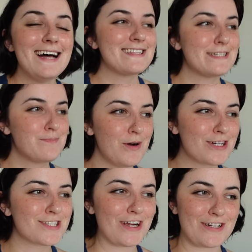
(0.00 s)
These
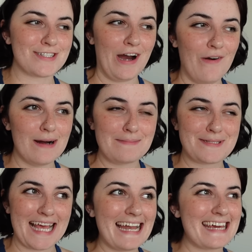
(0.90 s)
books are so
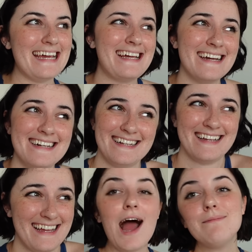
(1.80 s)
upsetting.
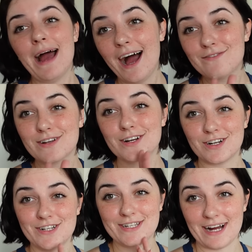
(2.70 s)
I'm having a
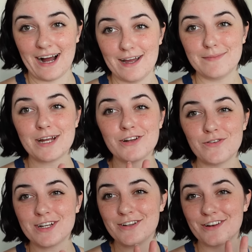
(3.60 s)
good time. I don't
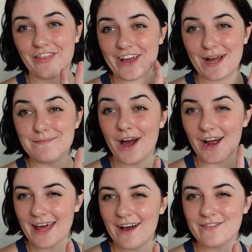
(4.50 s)
want you to think I'm
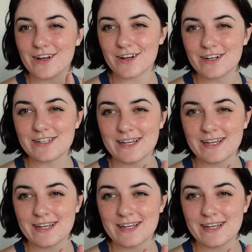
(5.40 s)
not having a good